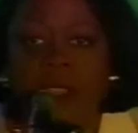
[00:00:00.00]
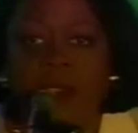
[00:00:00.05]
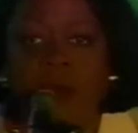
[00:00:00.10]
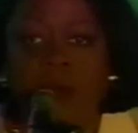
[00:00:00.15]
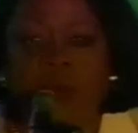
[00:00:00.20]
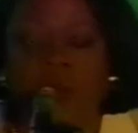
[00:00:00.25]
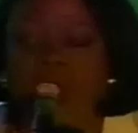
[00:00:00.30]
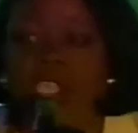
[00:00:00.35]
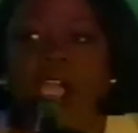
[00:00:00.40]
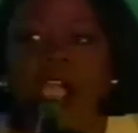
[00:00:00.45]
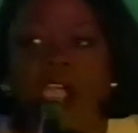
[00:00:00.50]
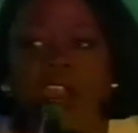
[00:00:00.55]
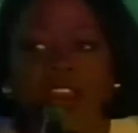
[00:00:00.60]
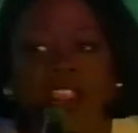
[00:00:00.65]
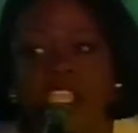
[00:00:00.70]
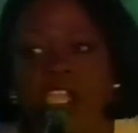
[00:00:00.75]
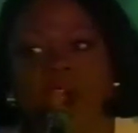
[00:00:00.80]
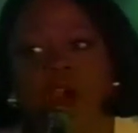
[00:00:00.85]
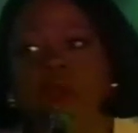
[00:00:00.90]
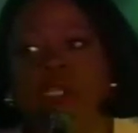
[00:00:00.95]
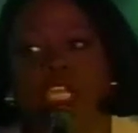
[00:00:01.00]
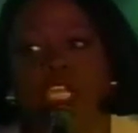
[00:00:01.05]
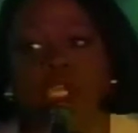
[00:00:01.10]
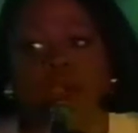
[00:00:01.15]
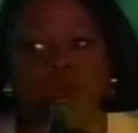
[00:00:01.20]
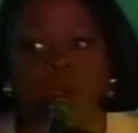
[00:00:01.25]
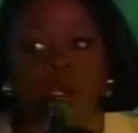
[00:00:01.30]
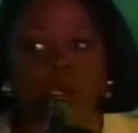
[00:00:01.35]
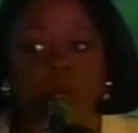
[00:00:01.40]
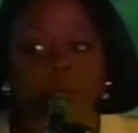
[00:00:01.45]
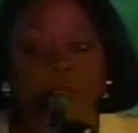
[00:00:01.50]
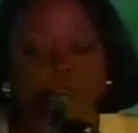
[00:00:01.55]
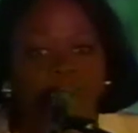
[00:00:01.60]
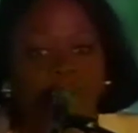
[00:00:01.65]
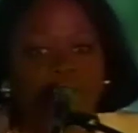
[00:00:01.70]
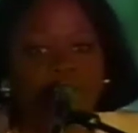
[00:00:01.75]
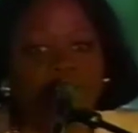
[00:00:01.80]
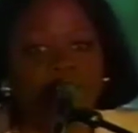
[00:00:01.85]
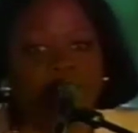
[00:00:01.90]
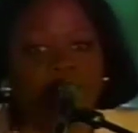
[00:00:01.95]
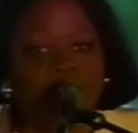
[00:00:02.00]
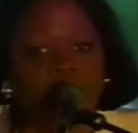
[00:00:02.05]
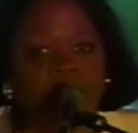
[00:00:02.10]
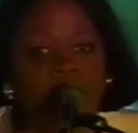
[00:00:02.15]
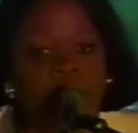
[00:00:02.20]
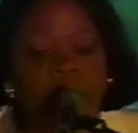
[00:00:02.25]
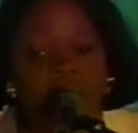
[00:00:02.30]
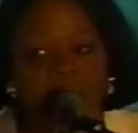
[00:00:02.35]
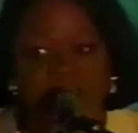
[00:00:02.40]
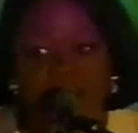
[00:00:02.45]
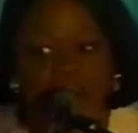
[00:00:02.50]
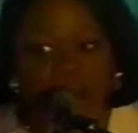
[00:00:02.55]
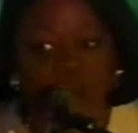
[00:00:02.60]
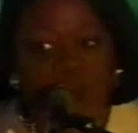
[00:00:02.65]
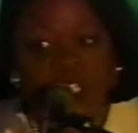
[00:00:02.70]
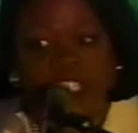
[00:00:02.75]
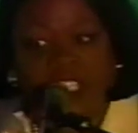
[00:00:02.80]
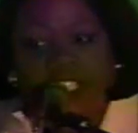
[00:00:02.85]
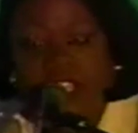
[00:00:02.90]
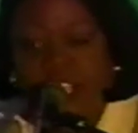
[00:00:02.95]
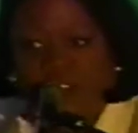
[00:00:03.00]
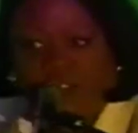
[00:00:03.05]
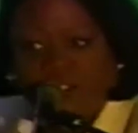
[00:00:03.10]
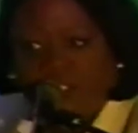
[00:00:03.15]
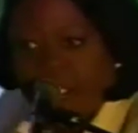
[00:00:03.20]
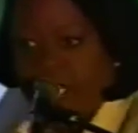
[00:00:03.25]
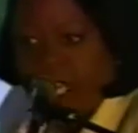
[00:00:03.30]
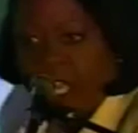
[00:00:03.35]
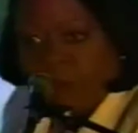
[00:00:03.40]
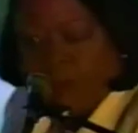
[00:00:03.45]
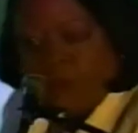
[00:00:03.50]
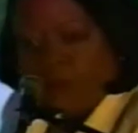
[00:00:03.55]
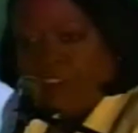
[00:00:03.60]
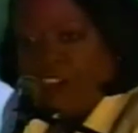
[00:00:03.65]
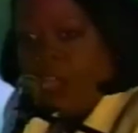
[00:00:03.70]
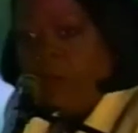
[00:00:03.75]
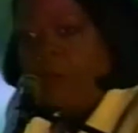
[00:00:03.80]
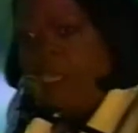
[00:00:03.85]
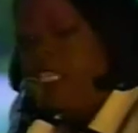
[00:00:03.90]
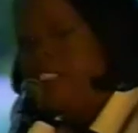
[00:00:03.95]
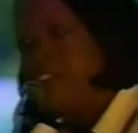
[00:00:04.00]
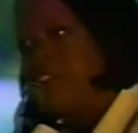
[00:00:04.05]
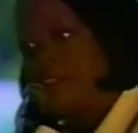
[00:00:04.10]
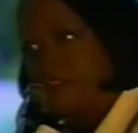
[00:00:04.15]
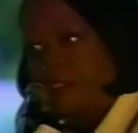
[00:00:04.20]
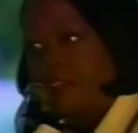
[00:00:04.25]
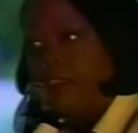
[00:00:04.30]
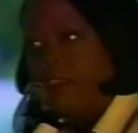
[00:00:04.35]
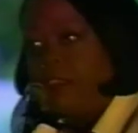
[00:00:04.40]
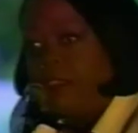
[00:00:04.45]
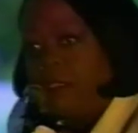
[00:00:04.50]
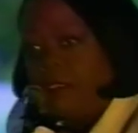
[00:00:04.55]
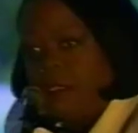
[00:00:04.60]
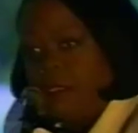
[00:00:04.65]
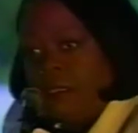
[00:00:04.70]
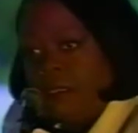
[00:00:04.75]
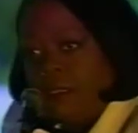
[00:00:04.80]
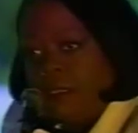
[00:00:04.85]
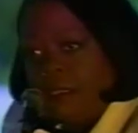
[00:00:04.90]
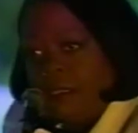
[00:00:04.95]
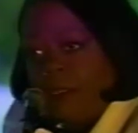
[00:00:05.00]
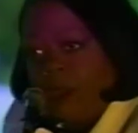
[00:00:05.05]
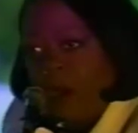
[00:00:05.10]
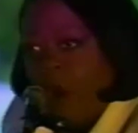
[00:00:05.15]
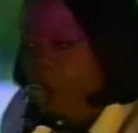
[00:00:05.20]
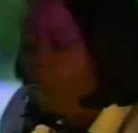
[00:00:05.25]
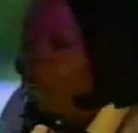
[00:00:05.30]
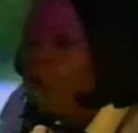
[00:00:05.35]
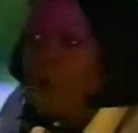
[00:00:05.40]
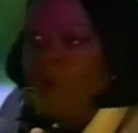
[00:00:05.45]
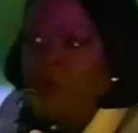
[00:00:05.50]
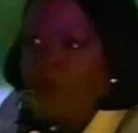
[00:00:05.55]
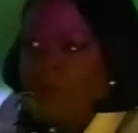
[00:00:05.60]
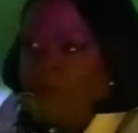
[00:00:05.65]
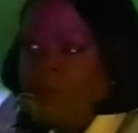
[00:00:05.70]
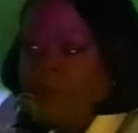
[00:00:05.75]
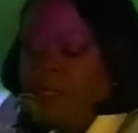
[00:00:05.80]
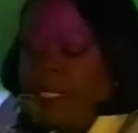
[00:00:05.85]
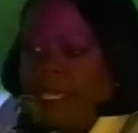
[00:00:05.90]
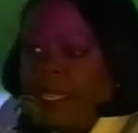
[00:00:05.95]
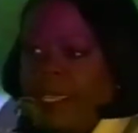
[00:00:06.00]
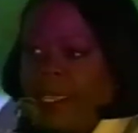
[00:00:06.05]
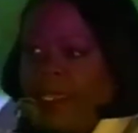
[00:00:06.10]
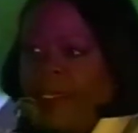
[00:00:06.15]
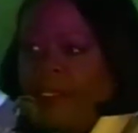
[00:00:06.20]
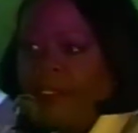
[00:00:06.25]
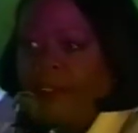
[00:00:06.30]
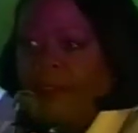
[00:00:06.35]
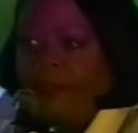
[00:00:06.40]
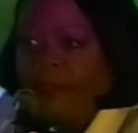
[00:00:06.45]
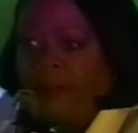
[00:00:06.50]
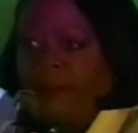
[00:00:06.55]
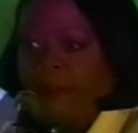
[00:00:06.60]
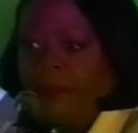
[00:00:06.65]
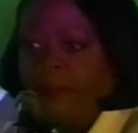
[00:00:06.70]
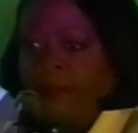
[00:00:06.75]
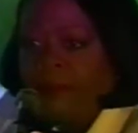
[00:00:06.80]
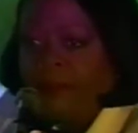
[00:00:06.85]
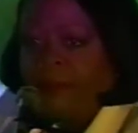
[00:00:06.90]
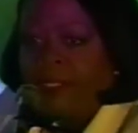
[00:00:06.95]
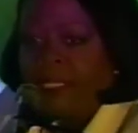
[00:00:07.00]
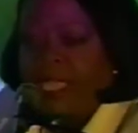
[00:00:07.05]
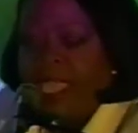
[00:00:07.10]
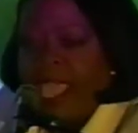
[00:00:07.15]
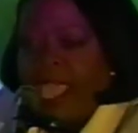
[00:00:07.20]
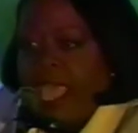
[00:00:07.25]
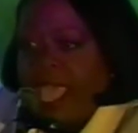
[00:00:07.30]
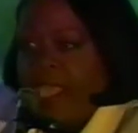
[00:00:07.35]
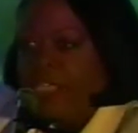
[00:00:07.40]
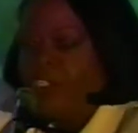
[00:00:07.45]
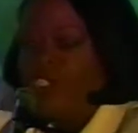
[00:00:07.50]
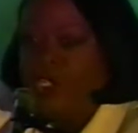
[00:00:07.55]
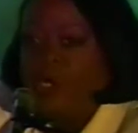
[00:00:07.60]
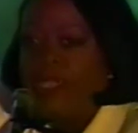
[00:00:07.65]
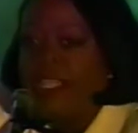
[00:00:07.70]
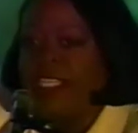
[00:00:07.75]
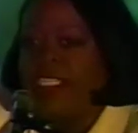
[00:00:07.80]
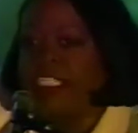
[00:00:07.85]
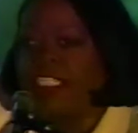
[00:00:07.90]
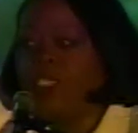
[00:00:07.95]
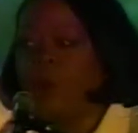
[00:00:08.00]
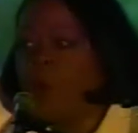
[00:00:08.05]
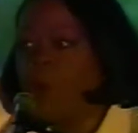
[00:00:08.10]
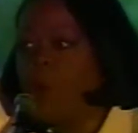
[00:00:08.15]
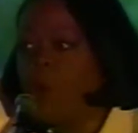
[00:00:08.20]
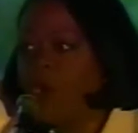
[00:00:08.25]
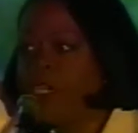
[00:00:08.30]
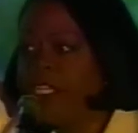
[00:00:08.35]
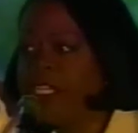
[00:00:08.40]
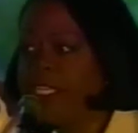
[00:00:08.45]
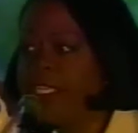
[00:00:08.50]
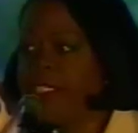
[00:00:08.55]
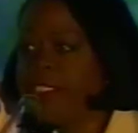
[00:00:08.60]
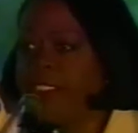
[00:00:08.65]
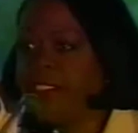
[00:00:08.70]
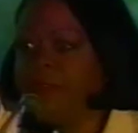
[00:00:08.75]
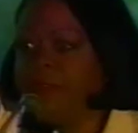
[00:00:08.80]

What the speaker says: We are the only group that was lifted up from its home and transported